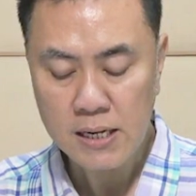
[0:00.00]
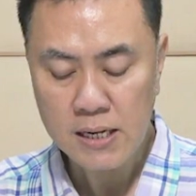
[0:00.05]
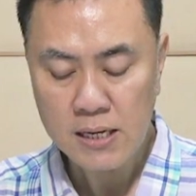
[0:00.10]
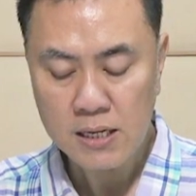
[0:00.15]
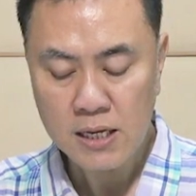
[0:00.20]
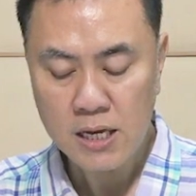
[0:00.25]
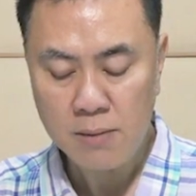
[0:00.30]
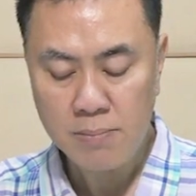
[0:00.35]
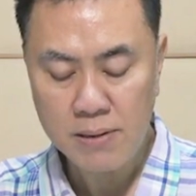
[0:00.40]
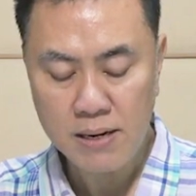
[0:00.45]

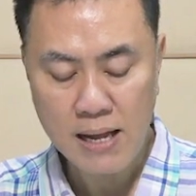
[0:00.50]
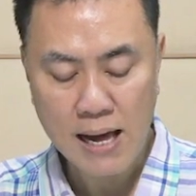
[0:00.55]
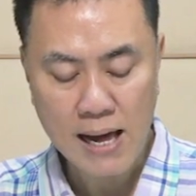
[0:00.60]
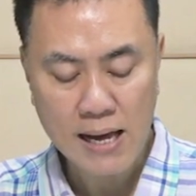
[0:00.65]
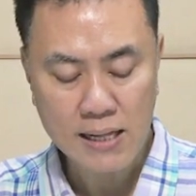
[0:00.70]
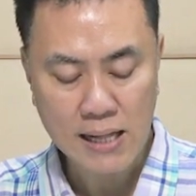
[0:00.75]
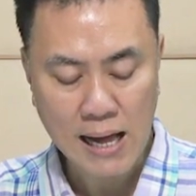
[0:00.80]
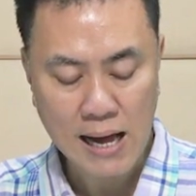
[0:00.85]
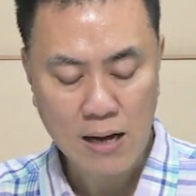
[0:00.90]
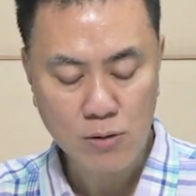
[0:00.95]
Keep an
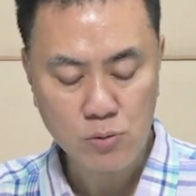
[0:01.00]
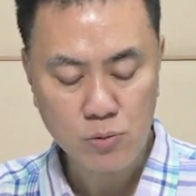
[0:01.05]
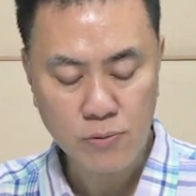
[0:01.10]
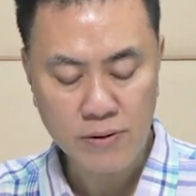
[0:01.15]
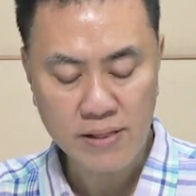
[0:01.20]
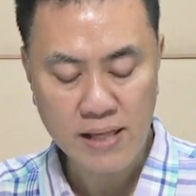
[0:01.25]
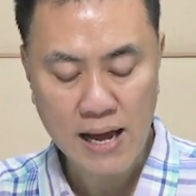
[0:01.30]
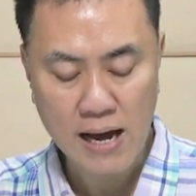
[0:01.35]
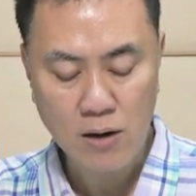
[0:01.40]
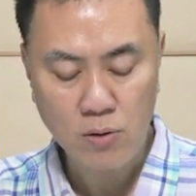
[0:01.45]
eye out
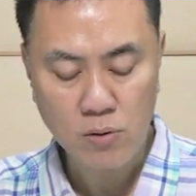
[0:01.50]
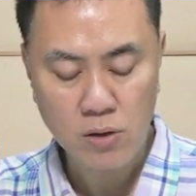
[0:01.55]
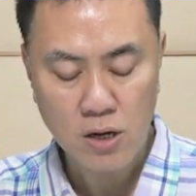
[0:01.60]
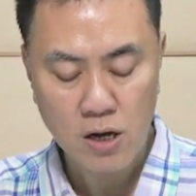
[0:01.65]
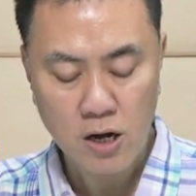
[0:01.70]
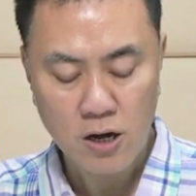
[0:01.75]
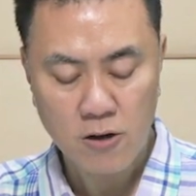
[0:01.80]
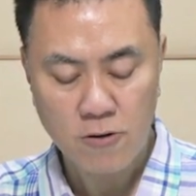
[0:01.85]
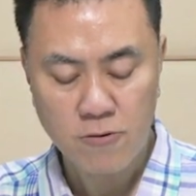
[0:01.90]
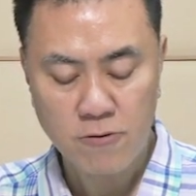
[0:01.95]
without
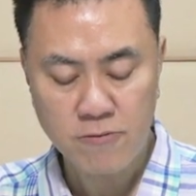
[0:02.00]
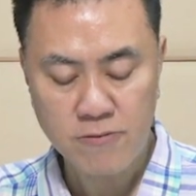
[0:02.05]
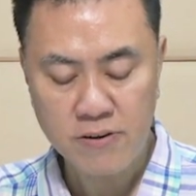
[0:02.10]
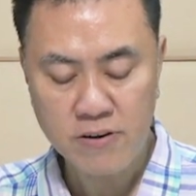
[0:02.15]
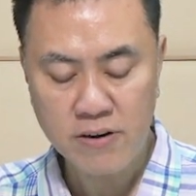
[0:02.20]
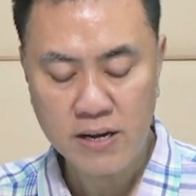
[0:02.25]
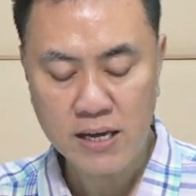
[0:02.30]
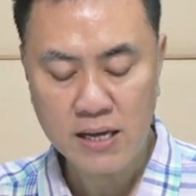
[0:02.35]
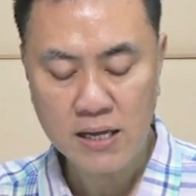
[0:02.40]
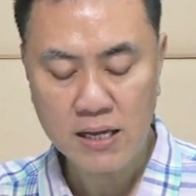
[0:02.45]

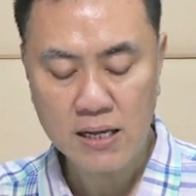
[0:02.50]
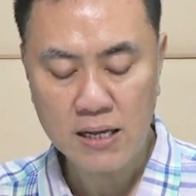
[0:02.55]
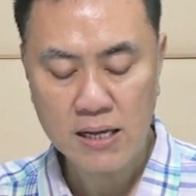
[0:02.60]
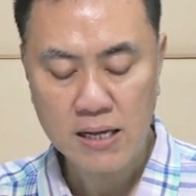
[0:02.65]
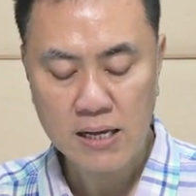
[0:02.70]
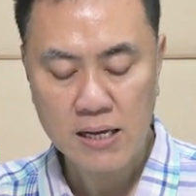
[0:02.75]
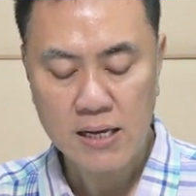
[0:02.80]
hovering